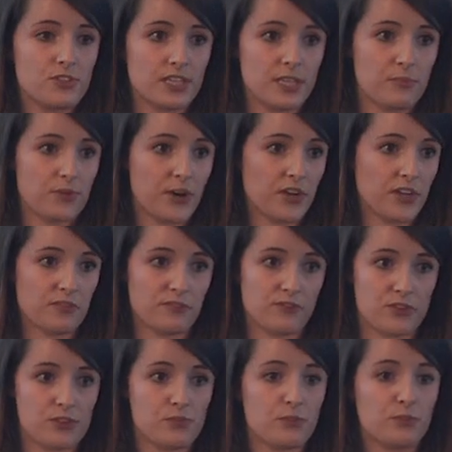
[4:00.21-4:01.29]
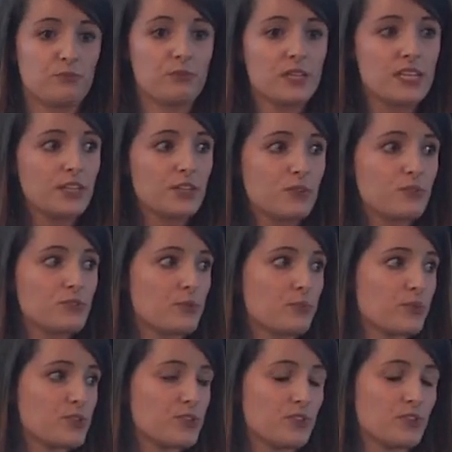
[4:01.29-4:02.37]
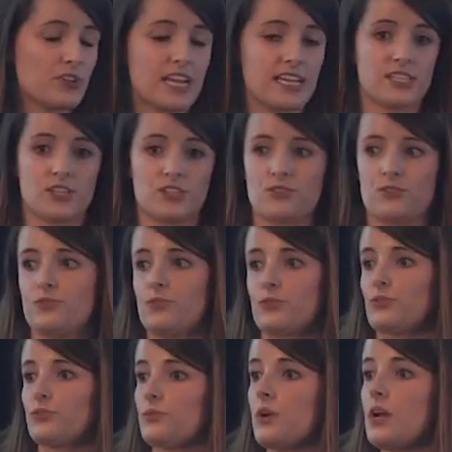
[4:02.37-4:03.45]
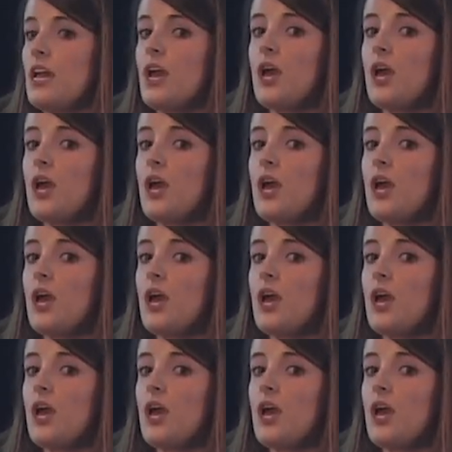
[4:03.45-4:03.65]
a key priority for us. We really used a personalization tool to